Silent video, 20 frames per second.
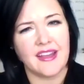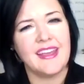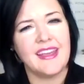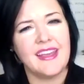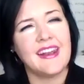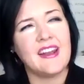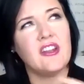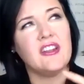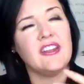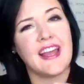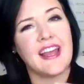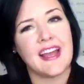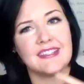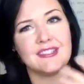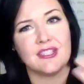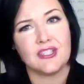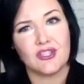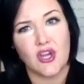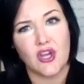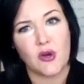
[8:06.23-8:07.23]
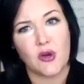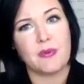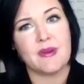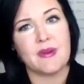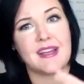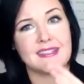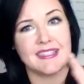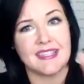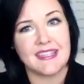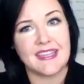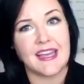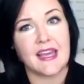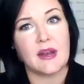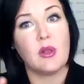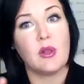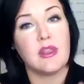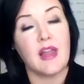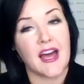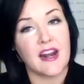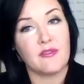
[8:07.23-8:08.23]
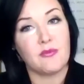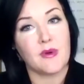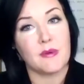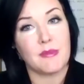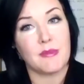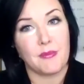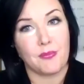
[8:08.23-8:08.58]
And on yes and no, because again, a lot of what